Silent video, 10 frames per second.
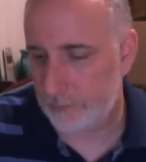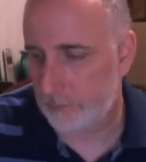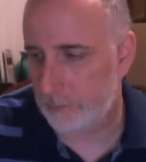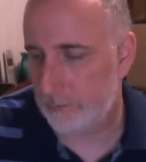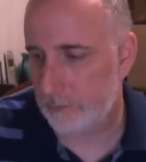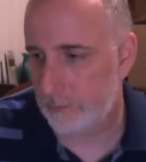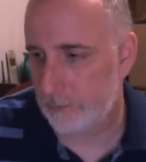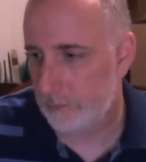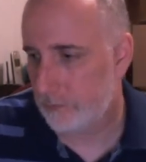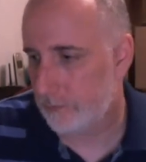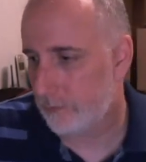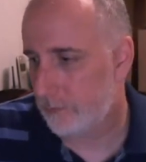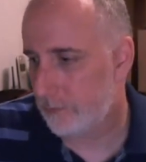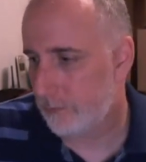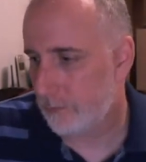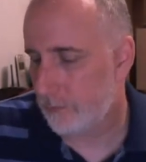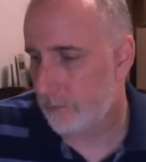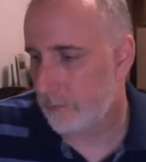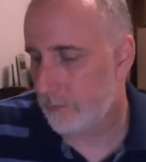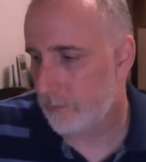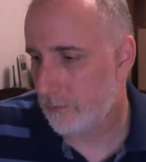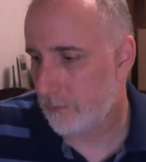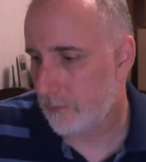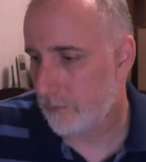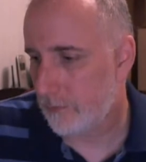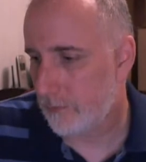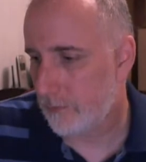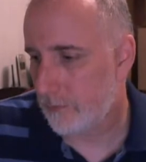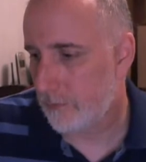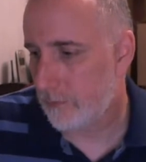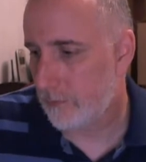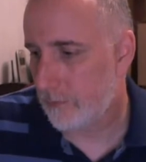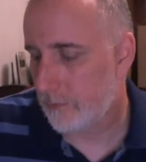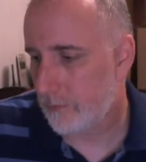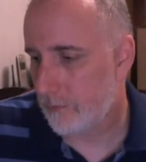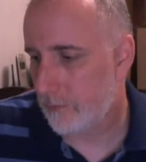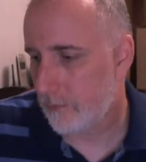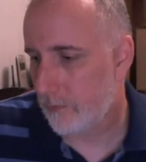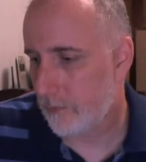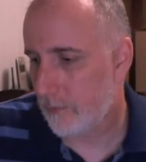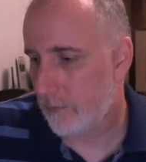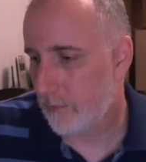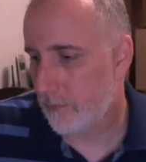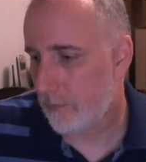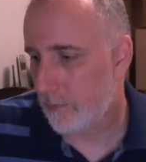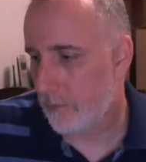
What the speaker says: (no one is talking)